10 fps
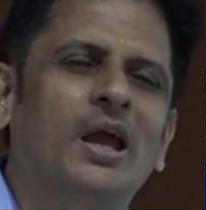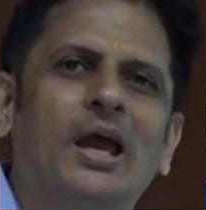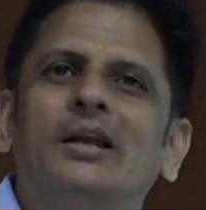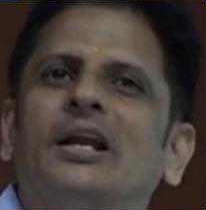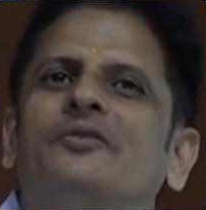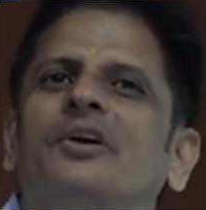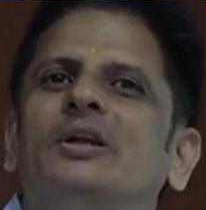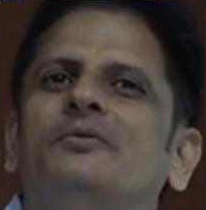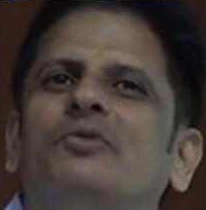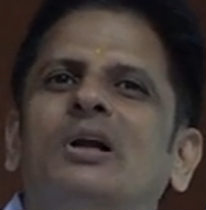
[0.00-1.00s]
and that
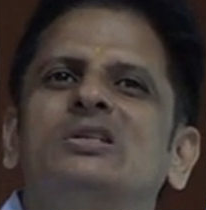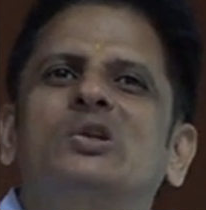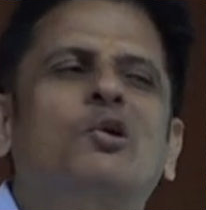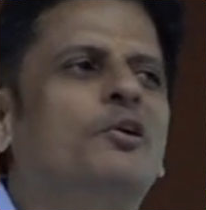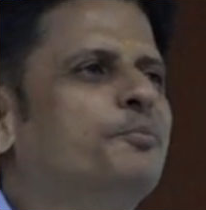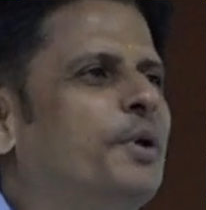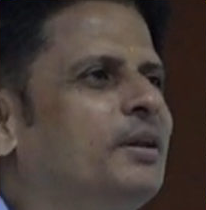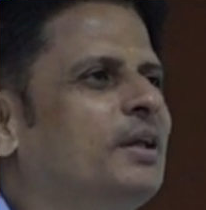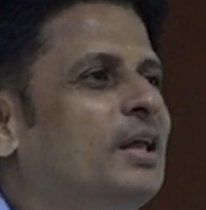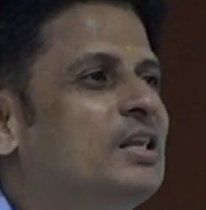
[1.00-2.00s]
very one stroke of
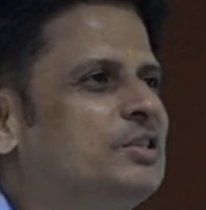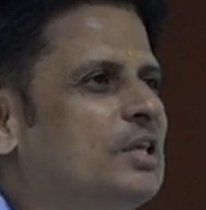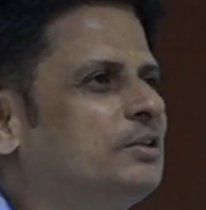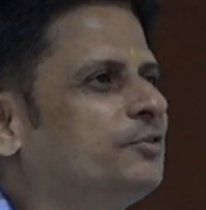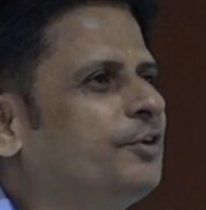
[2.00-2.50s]
pen changed the